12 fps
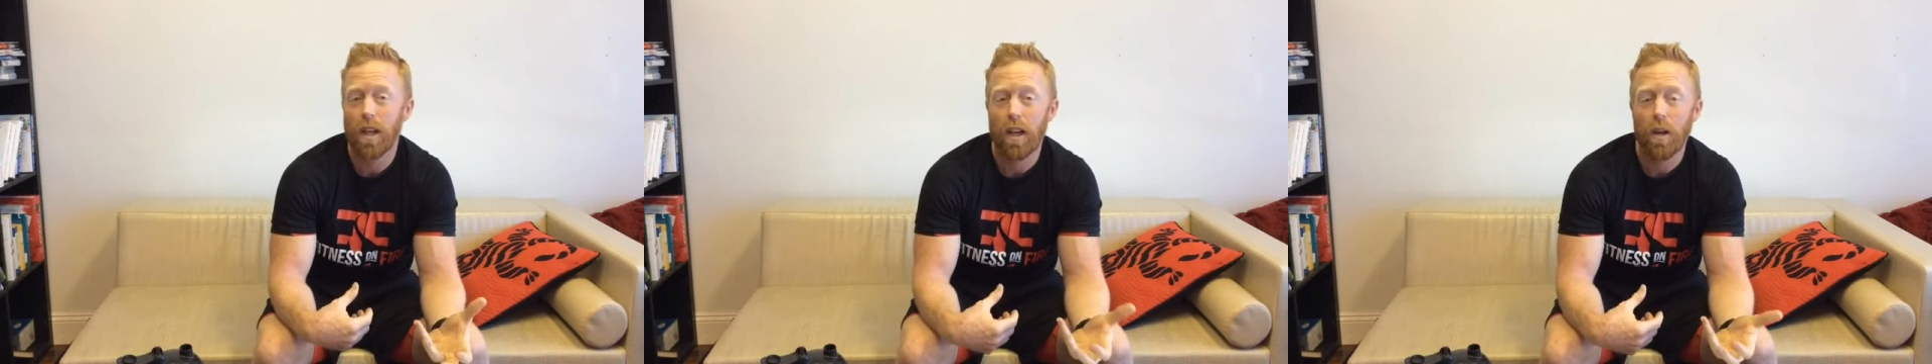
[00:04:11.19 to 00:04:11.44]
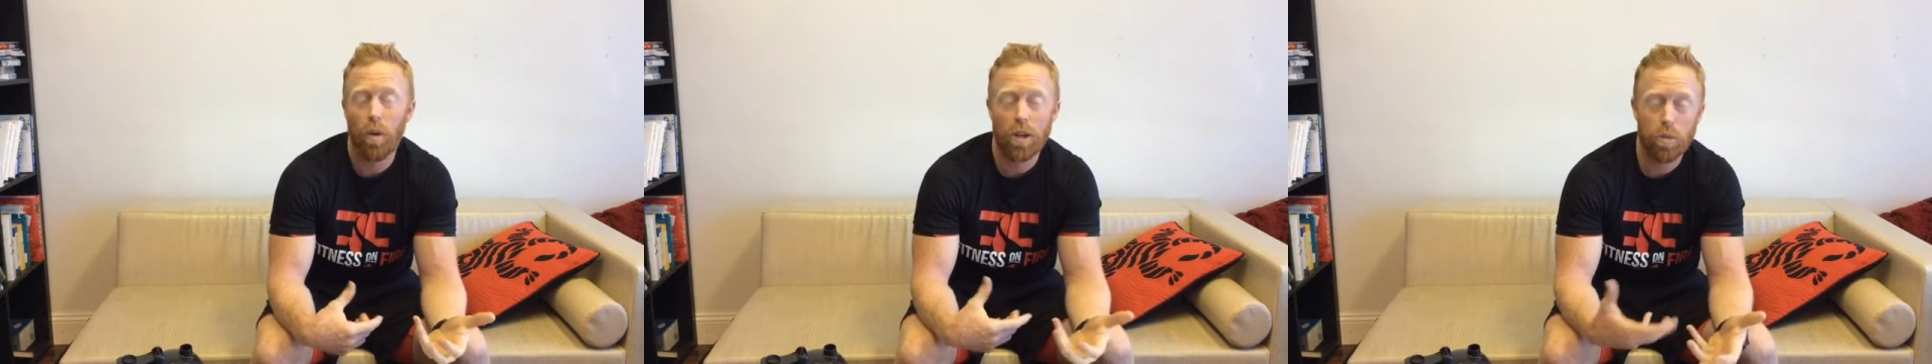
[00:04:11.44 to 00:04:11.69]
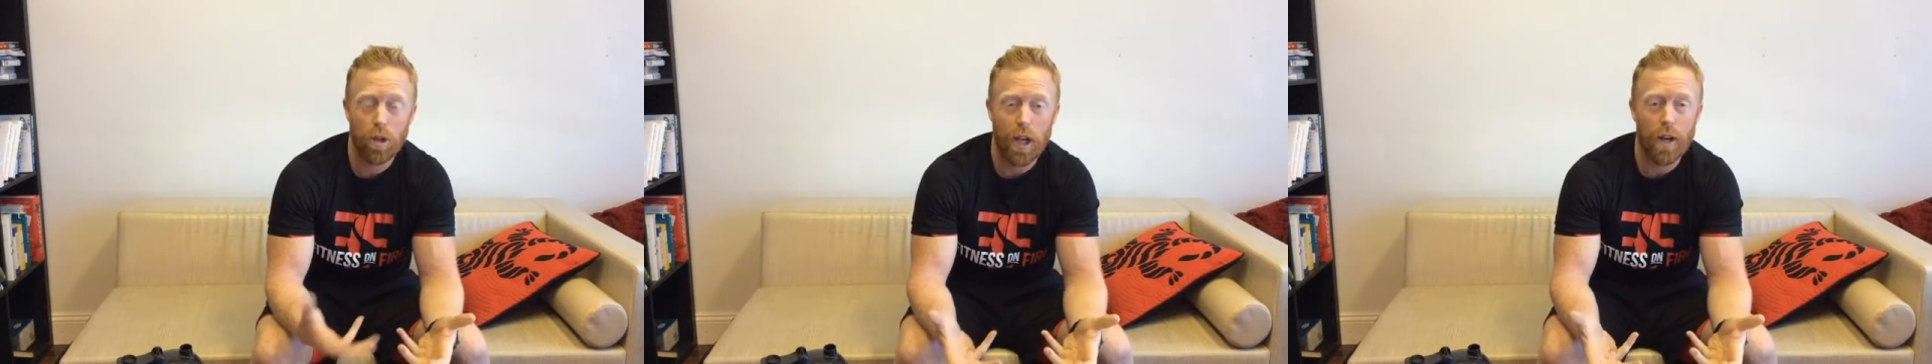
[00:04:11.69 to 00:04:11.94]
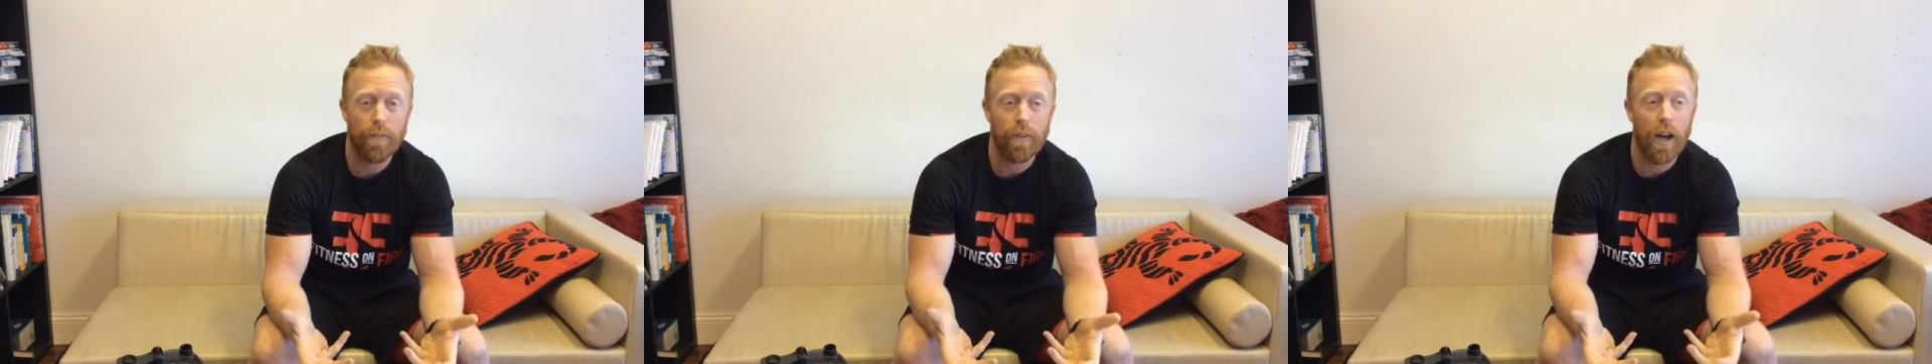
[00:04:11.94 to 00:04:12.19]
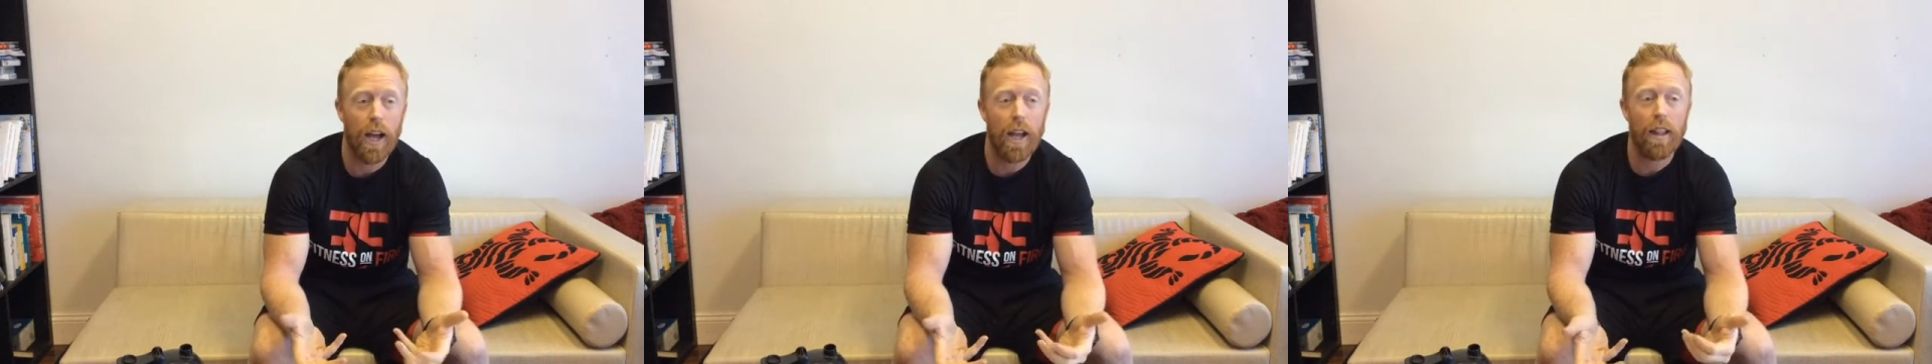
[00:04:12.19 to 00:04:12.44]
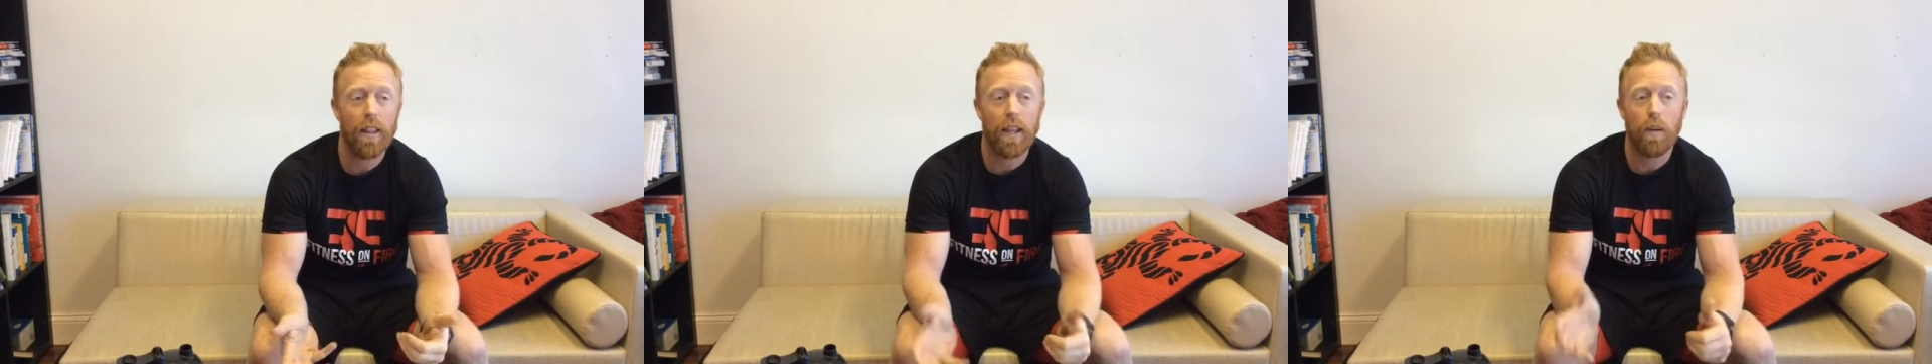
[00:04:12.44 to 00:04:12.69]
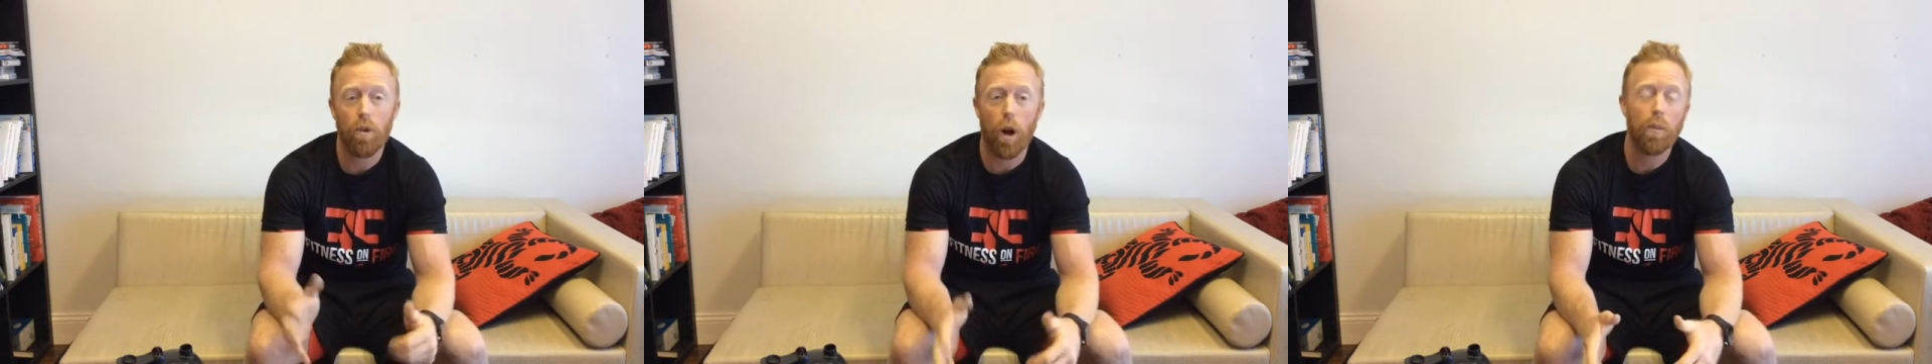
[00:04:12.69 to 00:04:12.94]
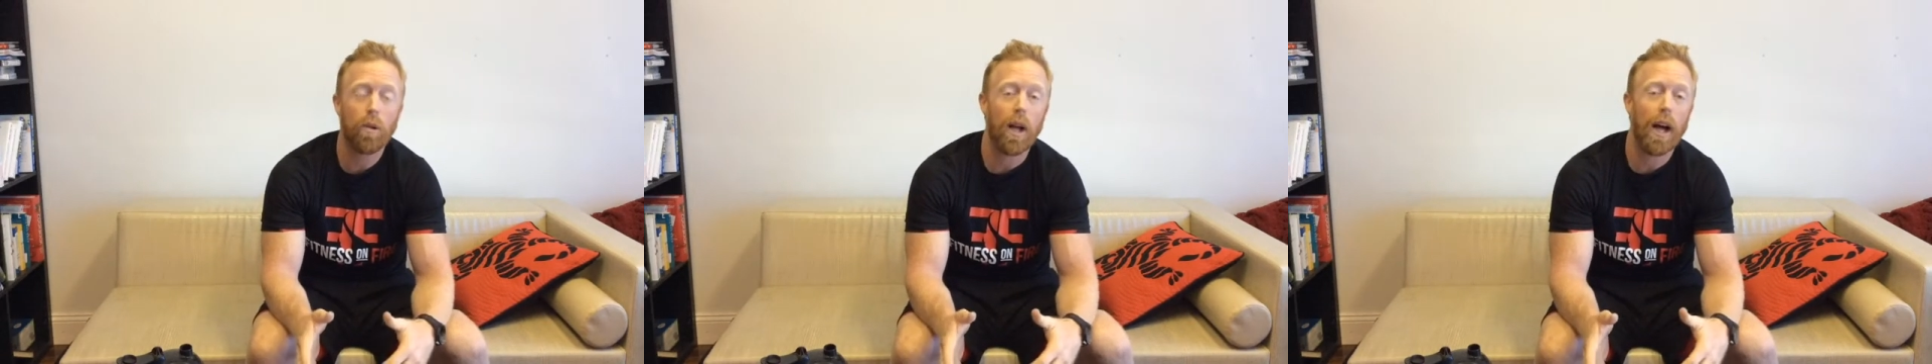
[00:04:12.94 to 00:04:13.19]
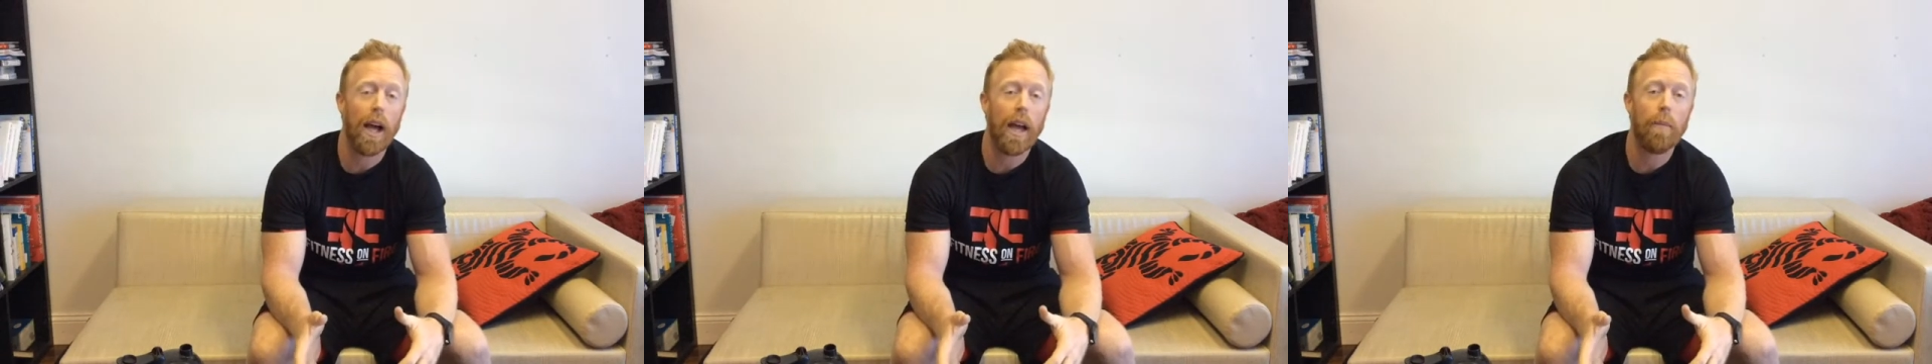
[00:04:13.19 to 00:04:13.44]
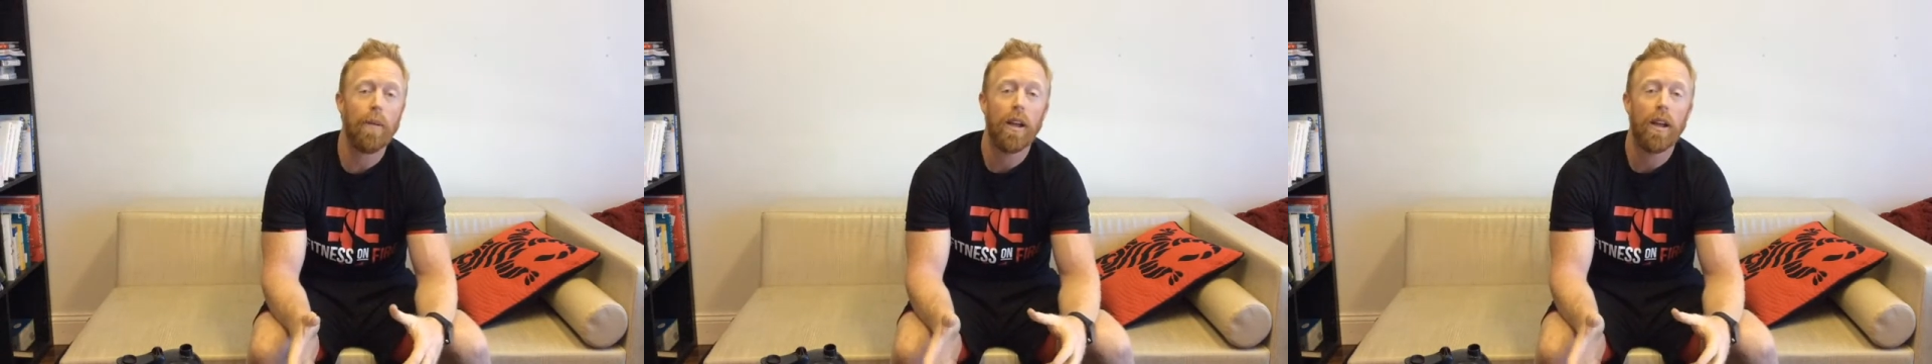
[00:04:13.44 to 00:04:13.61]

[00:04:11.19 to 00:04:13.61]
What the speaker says: which were kind of fun, the rope climb,